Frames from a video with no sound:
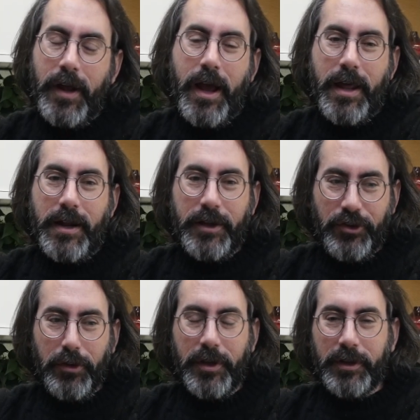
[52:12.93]
No, and
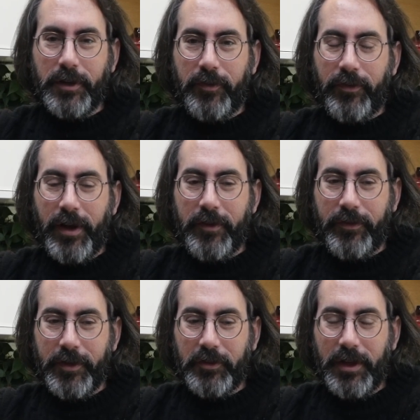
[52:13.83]
I do think the
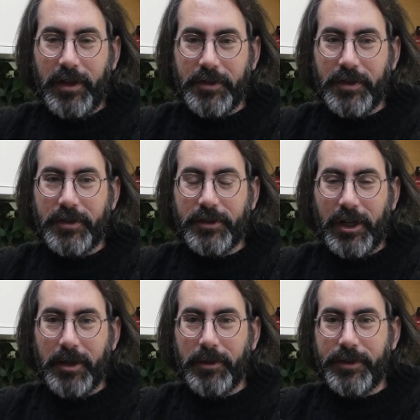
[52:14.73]
550 is a
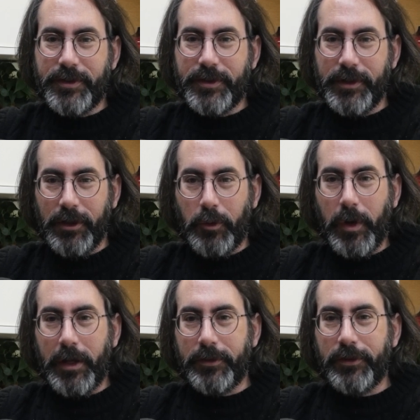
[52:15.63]
timeless
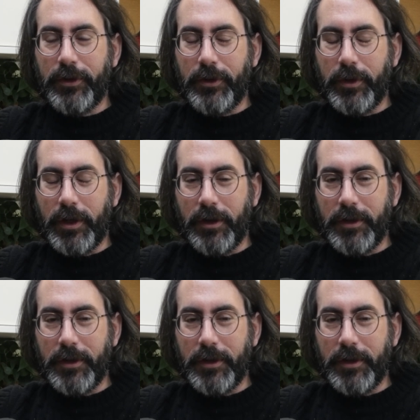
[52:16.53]
silhouette too.